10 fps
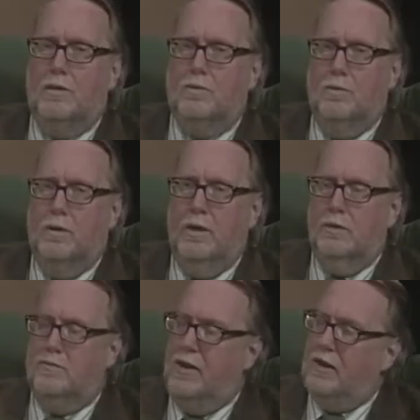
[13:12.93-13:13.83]
school
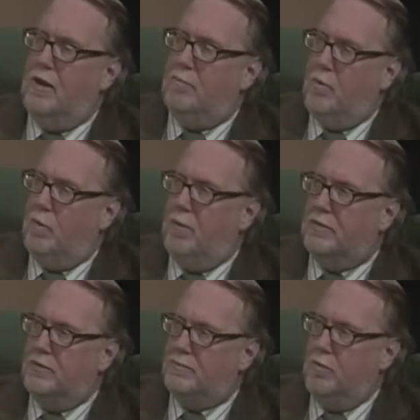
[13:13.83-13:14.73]
kids find out more about
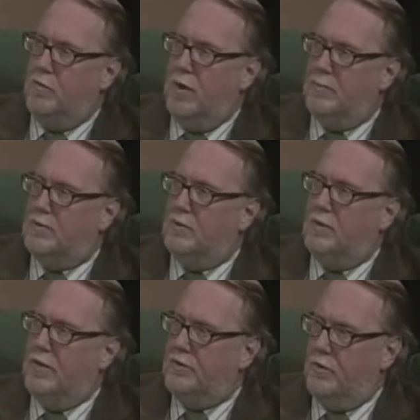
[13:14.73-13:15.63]
these programs? Who do
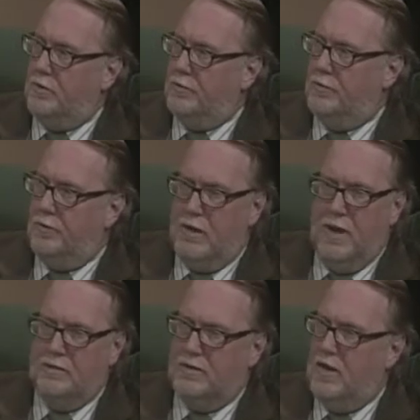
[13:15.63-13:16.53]
they turn to? Their
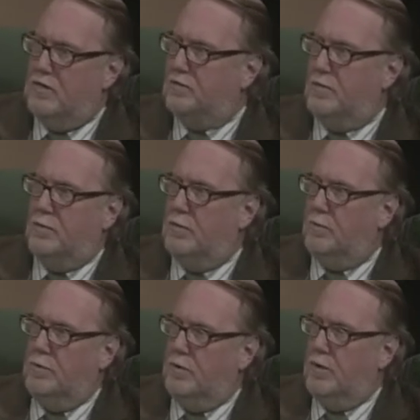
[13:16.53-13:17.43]
guidance counselor?
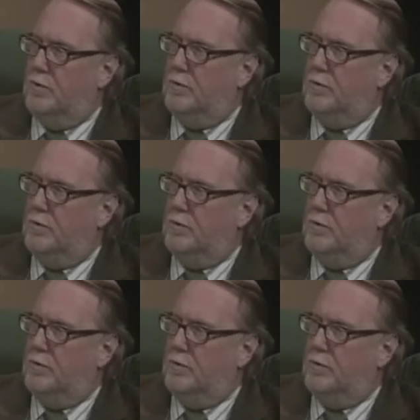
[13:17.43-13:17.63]
Who do they go to?